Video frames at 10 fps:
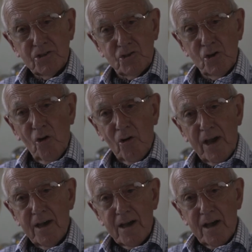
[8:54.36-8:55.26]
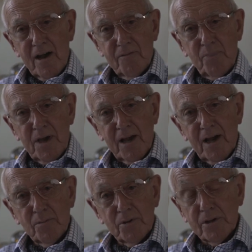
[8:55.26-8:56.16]
joy of being
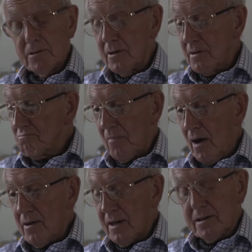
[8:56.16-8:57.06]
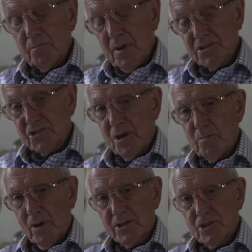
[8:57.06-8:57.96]
able to, it can be as
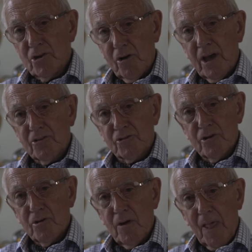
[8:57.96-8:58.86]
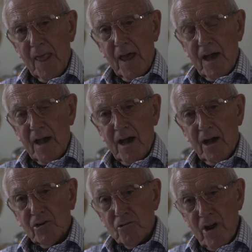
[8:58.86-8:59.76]
simple as looking through a
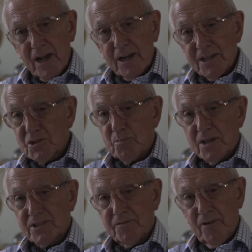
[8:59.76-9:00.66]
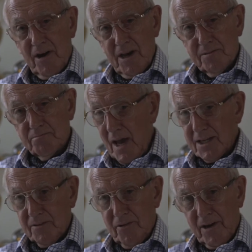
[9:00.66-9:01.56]
correctly specified
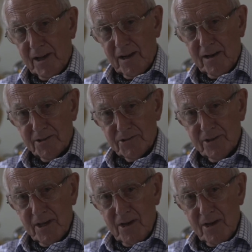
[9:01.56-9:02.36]
magnifying glass,